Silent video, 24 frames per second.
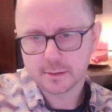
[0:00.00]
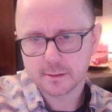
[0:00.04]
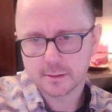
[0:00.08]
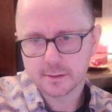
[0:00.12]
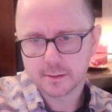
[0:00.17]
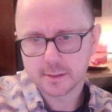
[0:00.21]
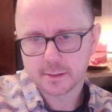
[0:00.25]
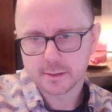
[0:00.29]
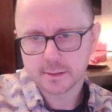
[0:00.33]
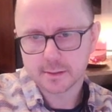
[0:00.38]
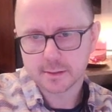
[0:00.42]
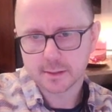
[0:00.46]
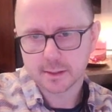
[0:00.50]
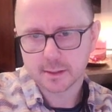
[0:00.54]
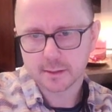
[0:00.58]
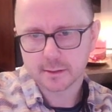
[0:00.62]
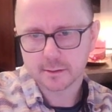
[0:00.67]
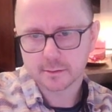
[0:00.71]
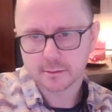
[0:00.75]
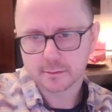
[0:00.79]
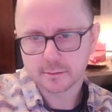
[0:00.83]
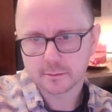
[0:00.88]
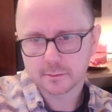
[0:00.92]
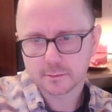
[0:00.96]
this
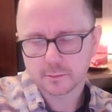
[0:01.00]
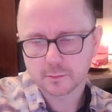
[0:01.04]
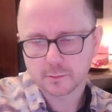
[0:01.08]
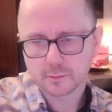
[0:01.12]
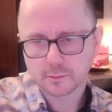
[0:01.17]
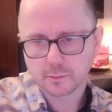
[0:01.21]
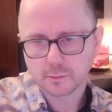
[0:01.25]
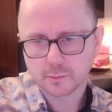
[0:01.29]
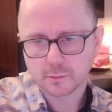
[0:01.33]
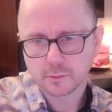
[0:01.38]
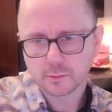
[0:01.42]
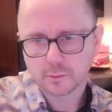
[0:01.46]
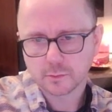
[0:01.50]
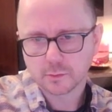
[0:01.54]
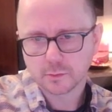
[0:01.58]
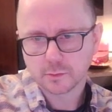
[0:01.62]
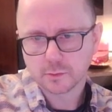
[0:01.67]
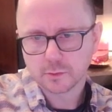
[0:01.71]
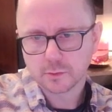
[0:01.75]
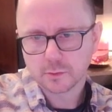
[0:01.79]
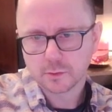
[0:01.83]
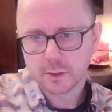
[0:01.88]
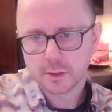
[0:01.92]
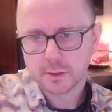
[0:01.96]
cell.
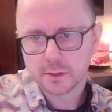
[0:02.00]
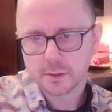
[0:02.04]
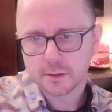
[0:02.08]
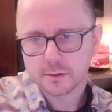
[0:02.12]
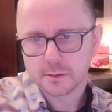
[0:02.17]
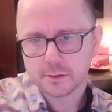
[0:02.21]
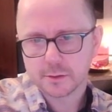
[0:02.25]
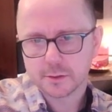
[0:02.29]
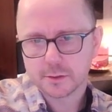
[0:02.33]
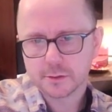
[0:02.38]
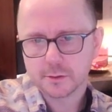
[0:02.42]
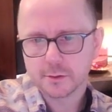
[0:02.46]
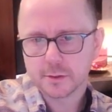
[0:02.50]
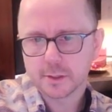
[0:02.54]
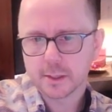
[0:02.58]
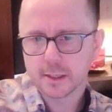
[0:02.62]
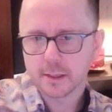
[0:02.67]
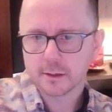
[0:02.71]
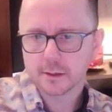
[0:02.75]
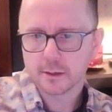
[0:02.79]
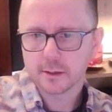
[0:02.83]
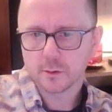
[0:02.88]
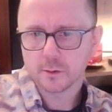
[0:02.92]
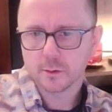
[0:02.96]
2 can't
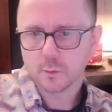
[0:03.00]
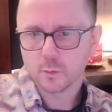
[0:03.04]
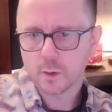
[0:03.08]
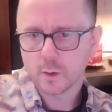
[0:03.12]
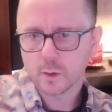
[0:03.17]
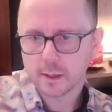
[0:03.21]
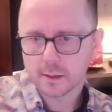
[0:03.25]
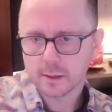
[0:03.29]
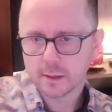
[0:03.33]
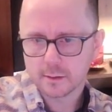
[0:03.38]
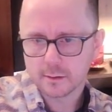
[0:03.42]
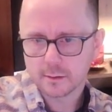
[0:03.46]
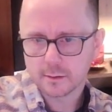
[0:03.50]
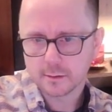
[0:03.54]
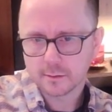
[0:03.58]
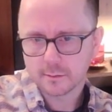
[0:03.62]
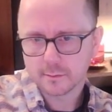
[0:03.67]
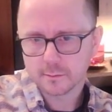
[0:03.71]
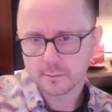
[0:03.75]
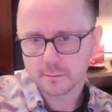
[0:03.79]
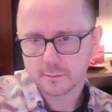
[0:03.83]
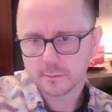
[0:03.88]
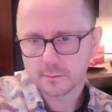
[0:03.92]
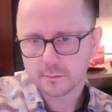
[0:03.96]
go to 1
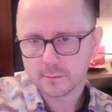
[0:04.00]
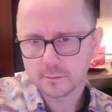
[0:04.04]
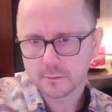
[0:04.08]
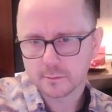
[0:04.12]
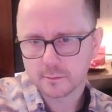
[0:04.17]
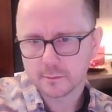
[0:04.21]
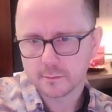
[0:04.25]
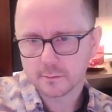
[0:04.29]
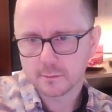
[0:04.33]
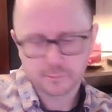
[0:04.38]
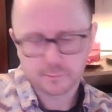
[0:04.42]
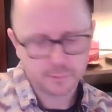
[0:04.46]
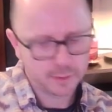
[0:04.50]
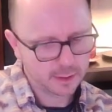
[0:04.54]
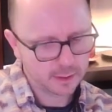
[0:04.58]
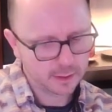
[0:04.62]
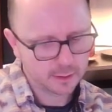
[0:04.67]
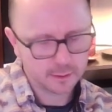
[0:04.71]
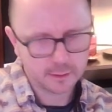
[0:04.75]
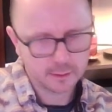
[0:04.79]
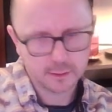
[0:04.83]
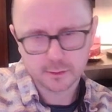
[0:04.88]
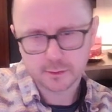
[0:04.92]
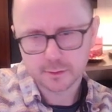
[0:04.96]

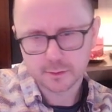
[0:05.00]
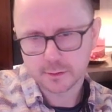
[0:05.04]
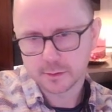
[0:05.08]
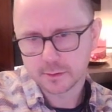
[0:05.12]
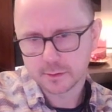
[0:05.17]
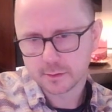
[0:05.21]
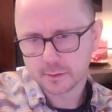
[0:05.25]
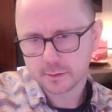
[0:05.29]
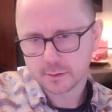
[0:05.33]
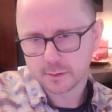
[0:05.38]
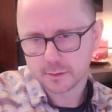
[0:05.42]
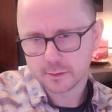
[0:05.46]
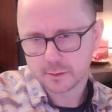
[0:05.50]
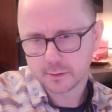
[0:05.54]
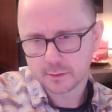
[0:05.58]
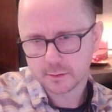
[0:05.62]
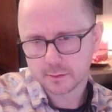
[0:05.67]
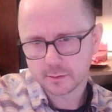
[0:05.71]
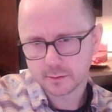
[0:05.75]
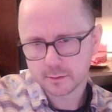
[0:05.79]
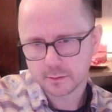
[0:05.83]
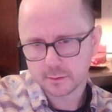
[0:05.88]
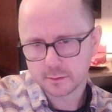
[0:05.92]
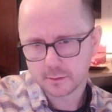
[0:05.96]
because
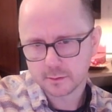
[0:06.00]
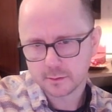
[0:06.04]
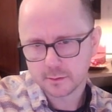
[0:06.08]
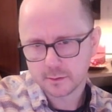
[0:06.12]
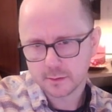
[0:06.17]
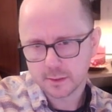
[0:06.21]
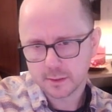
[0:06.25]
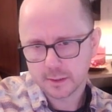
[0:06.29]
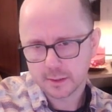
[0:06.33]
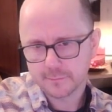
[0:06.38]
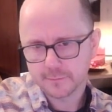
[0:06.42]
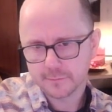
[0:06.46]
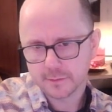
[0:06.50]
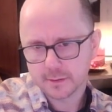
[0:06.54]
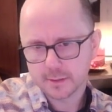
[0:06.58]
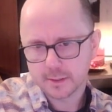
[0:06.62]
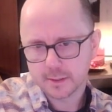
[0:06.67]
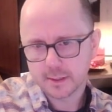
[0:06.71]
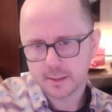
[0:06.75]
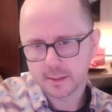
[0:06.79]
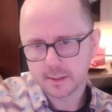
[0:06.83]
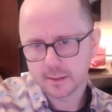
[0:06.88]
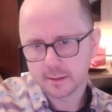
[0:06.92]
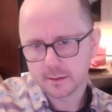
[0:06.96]
if it
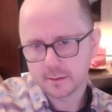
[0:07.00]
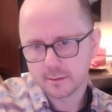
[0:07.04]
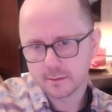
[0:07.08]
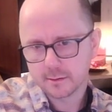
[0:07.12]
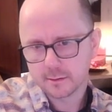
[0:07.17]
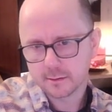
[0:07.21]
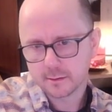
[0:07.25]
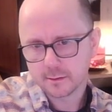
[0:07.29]
did,